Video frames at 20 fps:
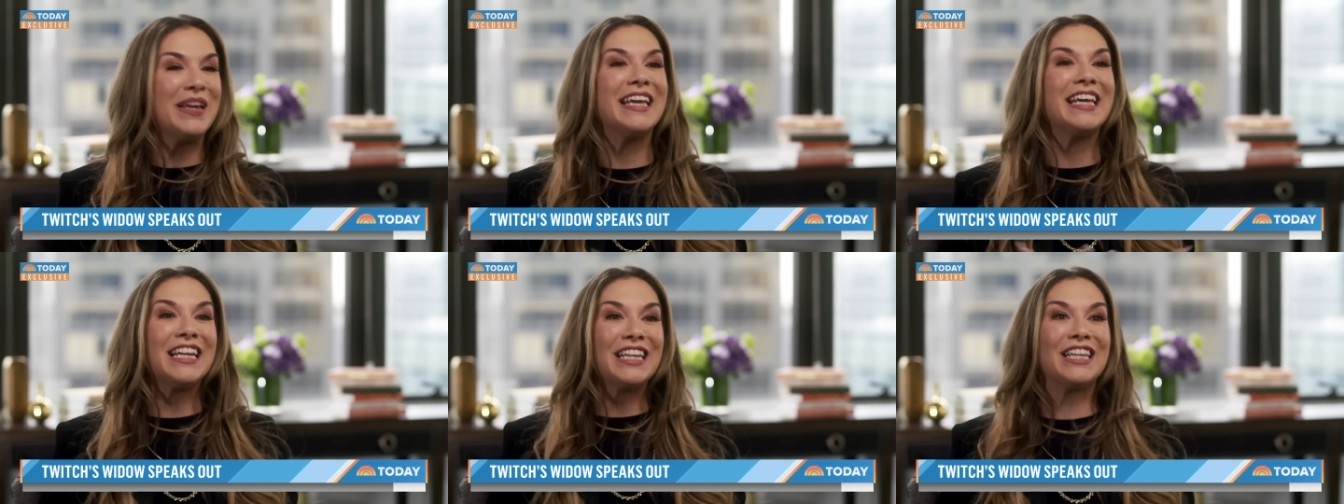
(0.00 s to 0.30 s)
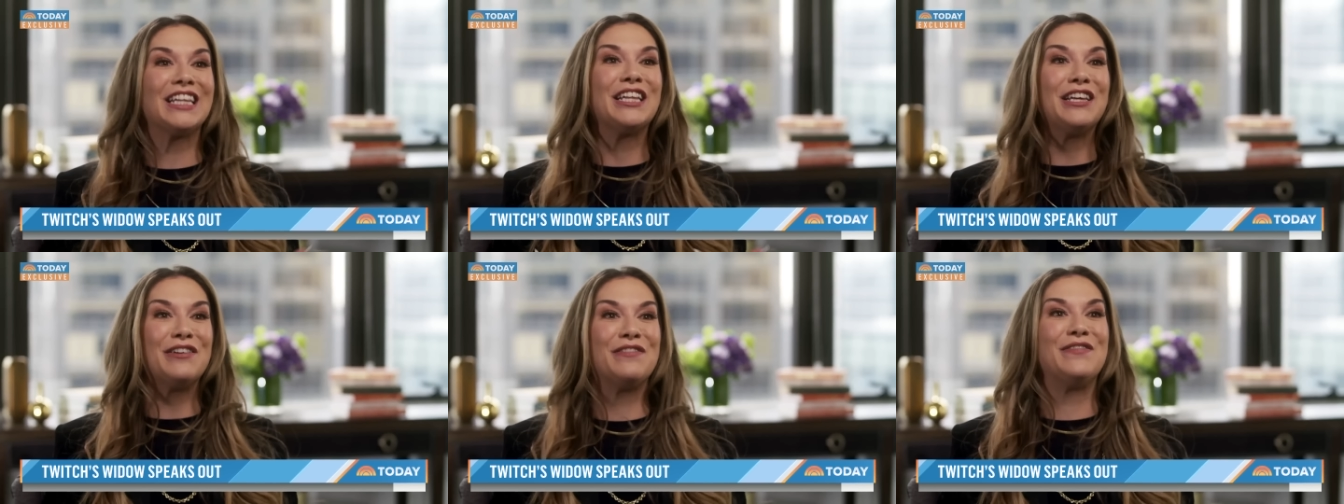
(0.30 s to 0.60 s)
get to
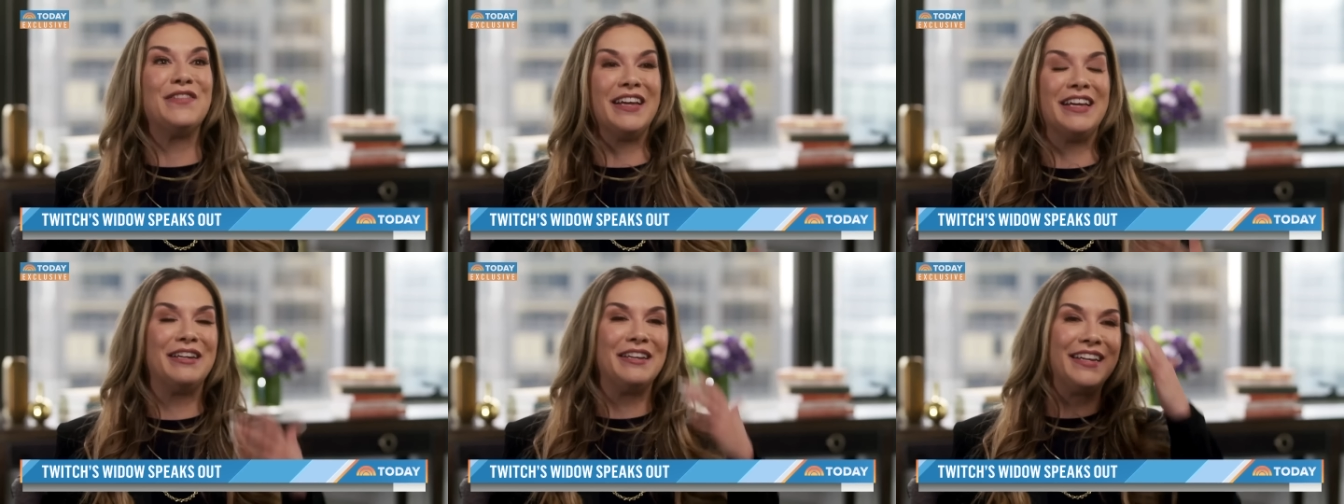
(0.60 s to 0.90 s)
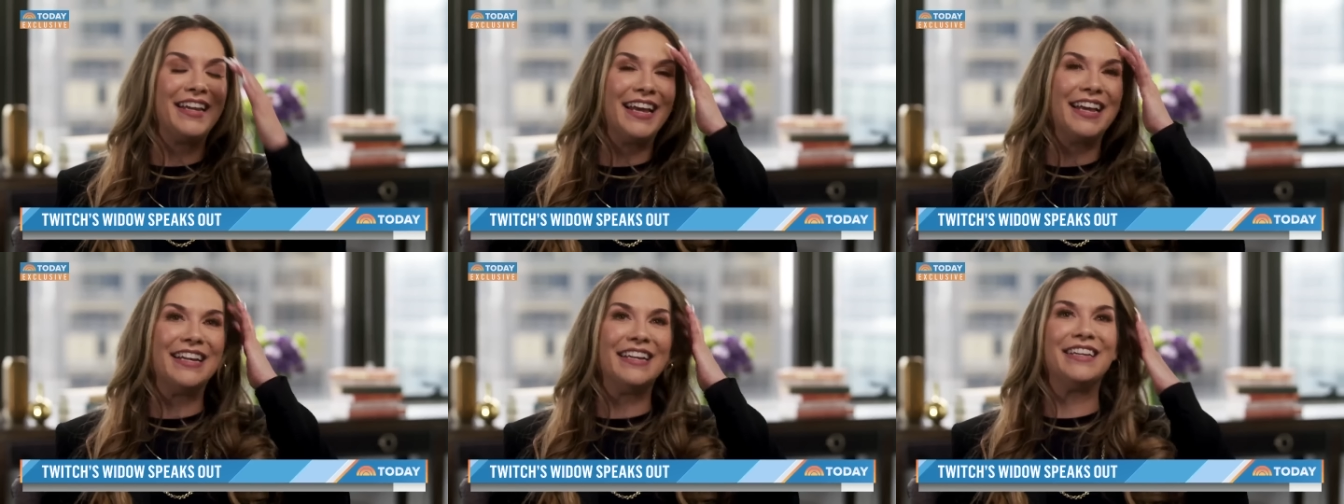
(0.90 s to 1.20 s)
live in,
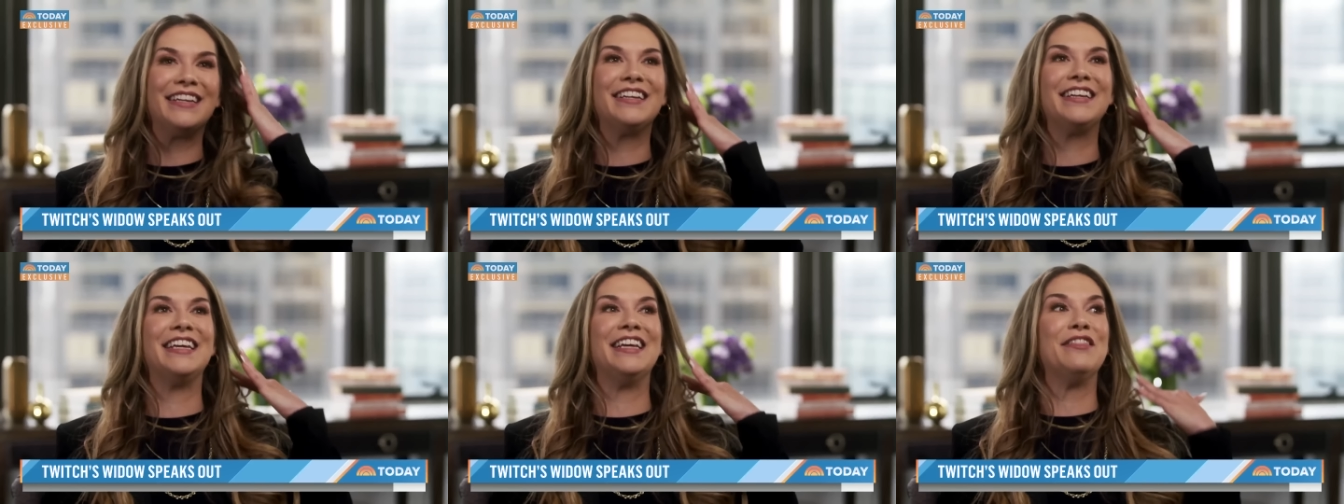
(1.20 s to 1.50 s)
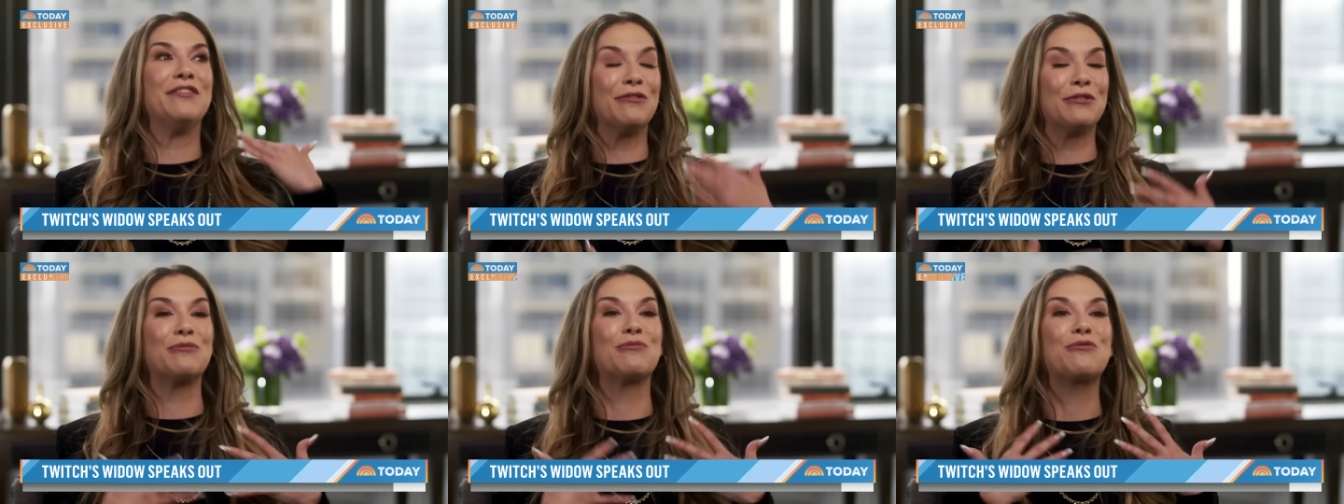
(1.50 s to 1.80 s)
in, in
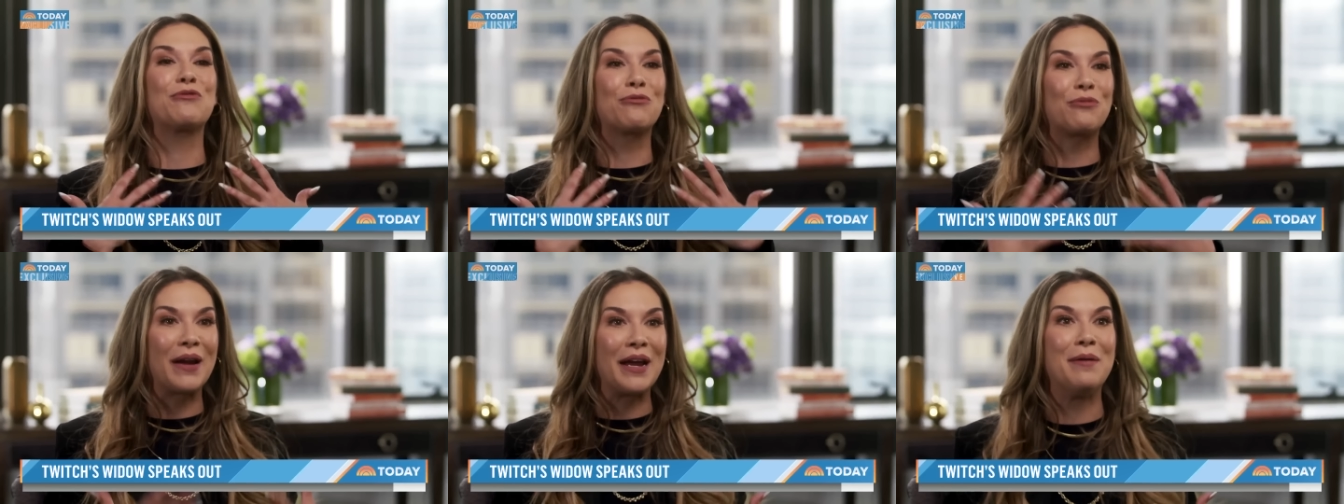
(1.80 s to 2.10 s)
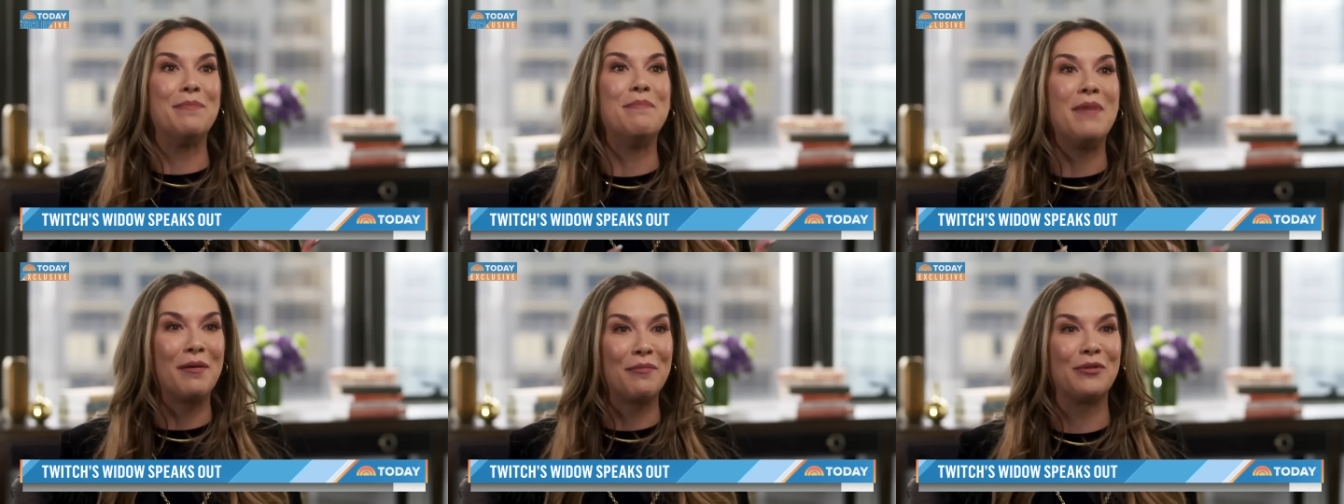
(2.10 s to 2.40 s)
those great
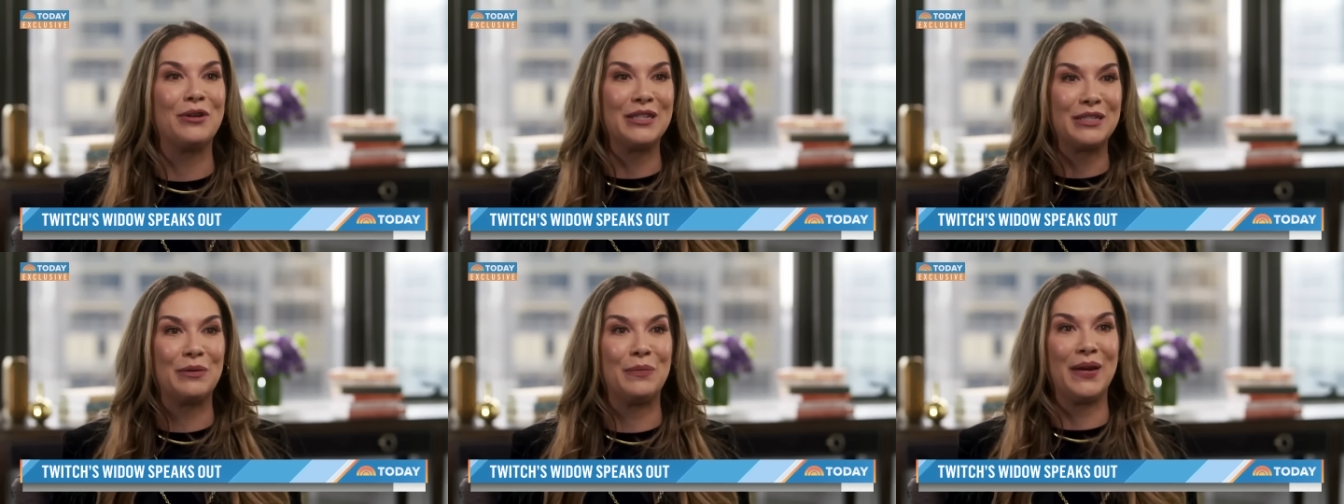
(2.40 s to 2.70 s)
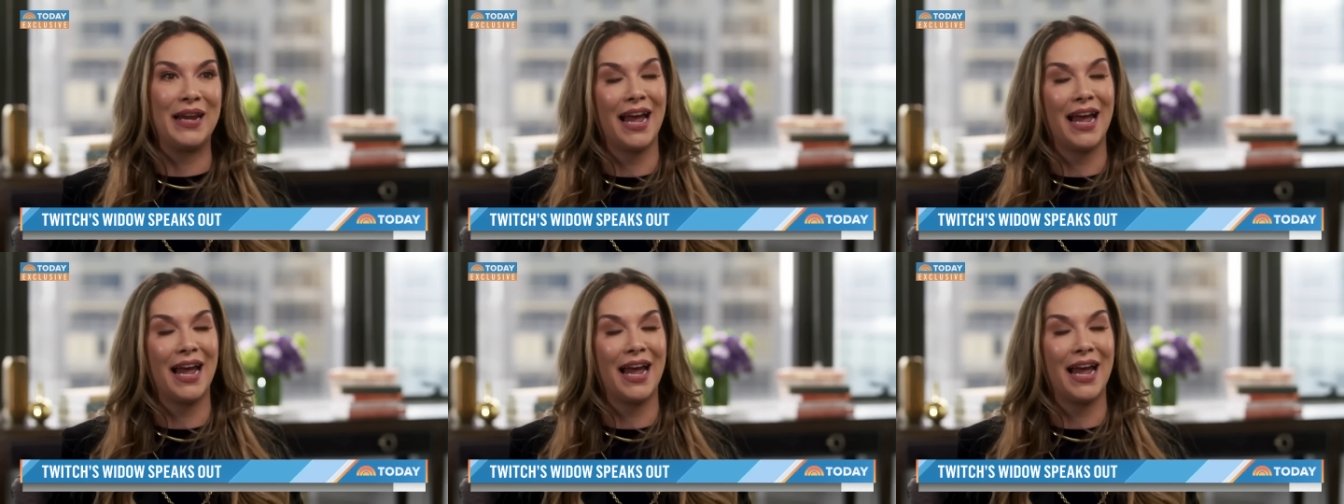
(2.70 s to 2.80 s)
memories that we